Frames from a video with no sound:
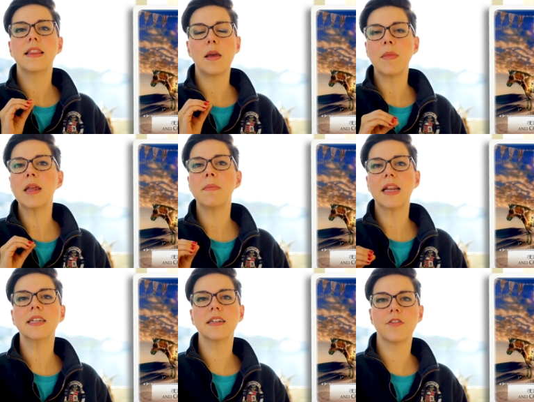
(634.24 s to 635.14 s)
They mean
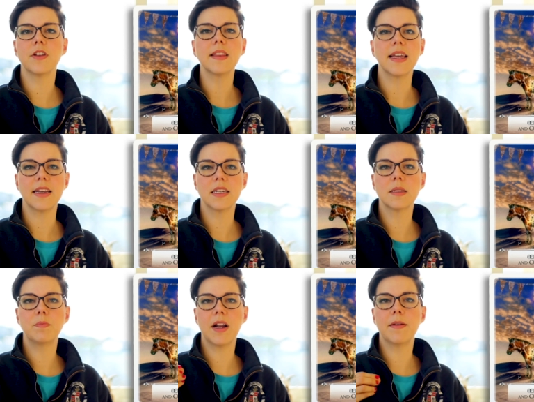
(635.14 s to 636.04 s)
many different
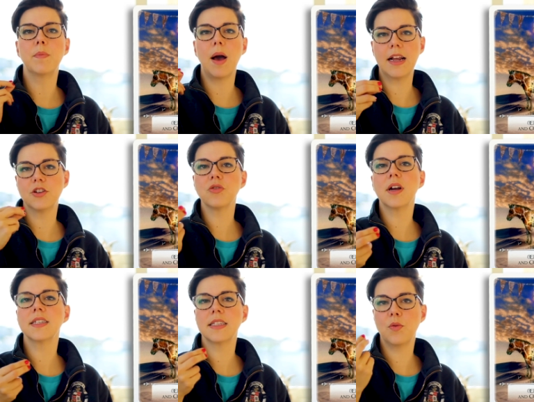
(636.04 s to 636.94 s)
things, but I, I
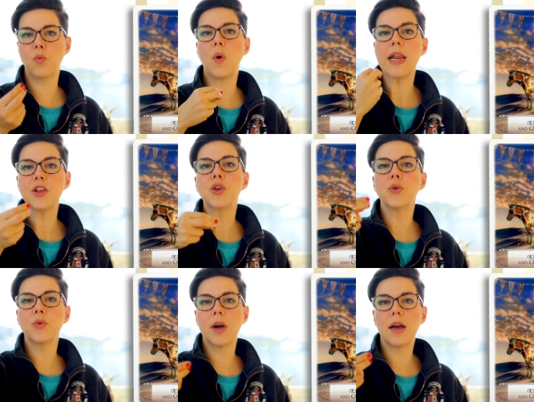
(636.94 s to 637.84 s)
trust that when
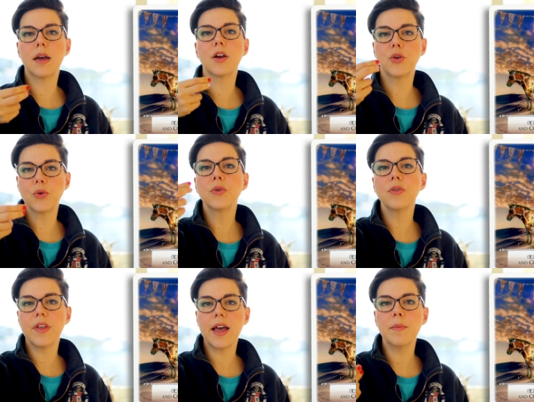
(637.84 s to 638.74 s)
you
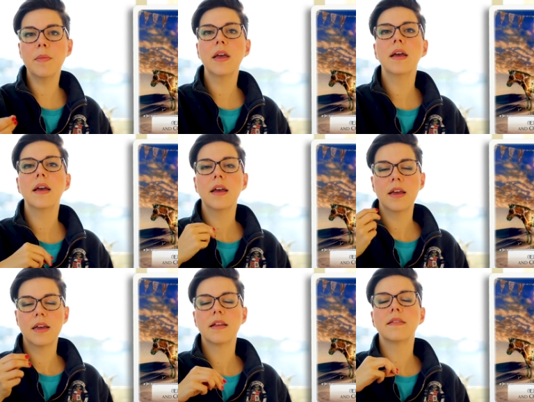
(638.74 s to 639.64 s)
Google them,
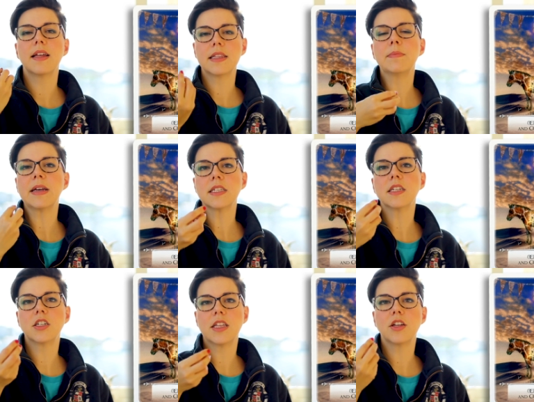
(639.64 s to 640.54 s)
that the
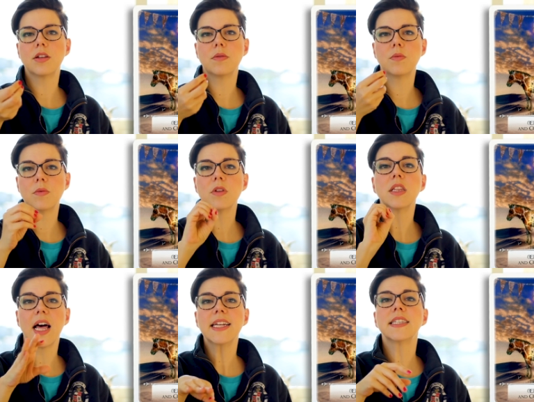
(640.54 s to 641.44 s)
message that
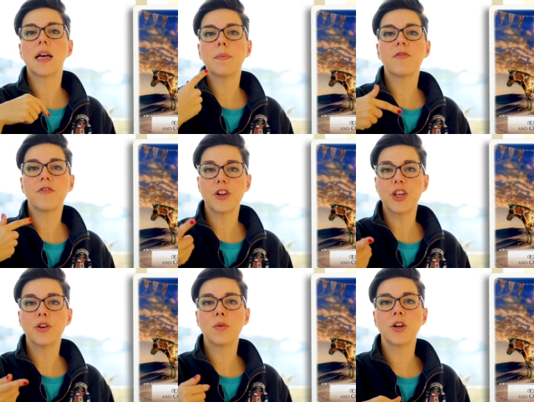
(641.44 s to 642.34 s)
lights up for
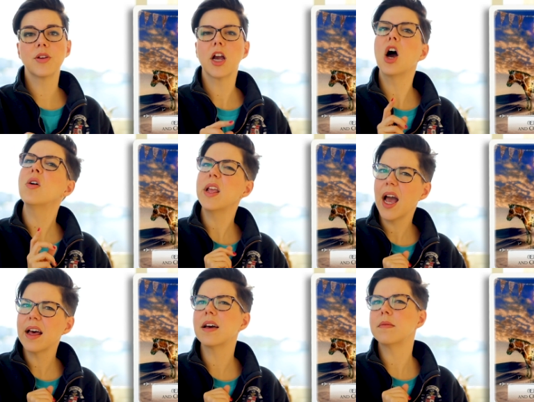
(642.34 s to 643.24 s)
you, where you're like, oh
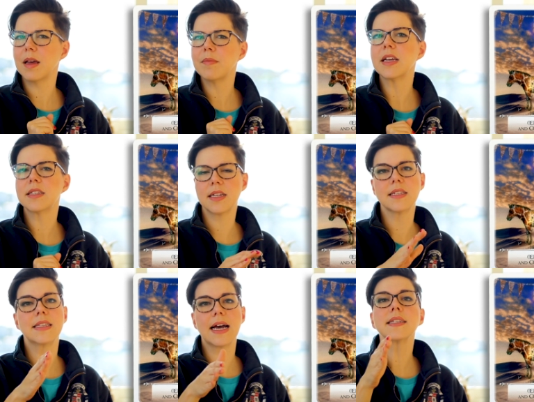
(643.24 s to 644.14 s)
yeah, that, that makes
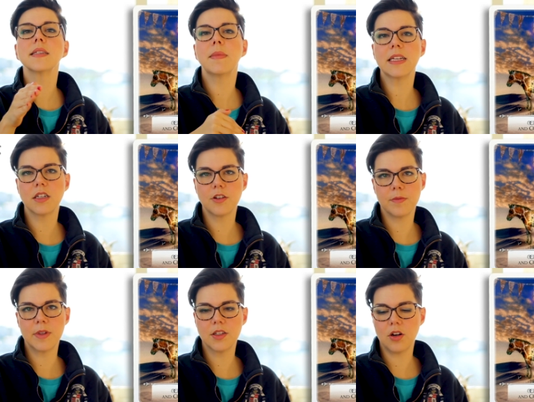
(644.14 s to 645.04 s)
sense. That's the message
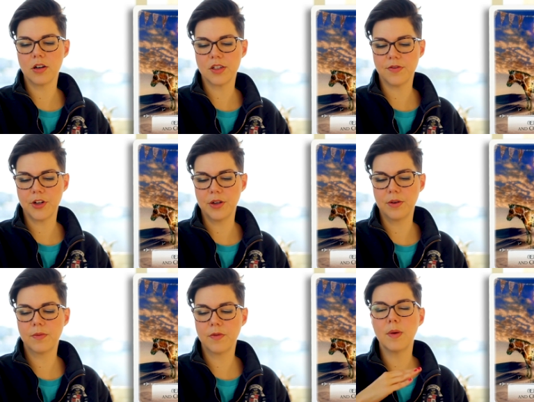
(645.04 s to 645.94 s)
from these cards for
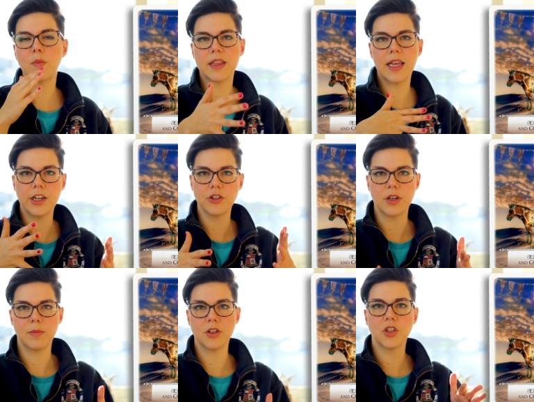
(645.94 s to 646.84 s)
you for, with the
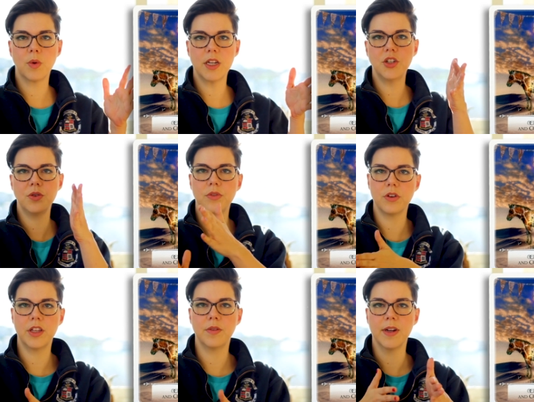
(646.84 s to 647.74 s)
angel numbers, twenty-two,
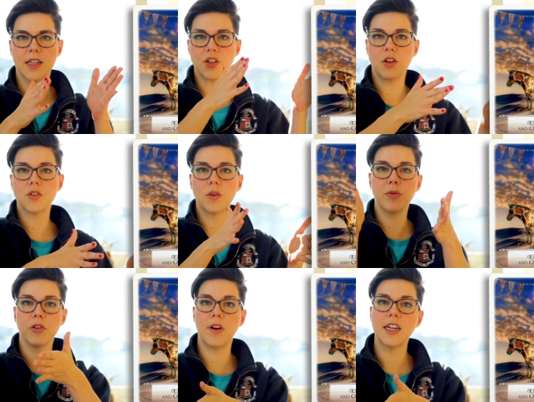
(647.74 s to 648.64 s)
thirty-three. It's also a
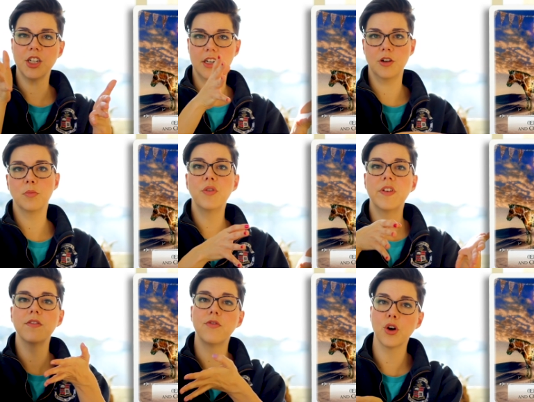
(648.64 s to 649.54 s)
progression. You're
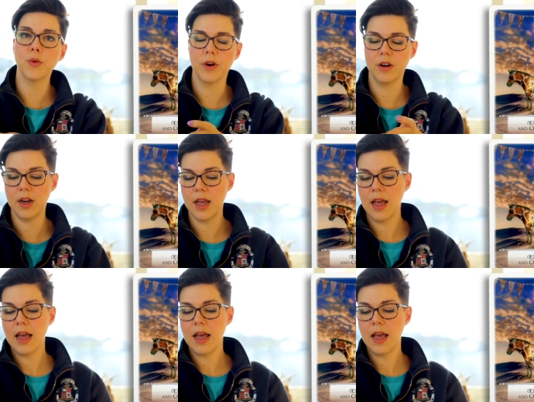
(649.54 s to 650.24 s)
moving forward.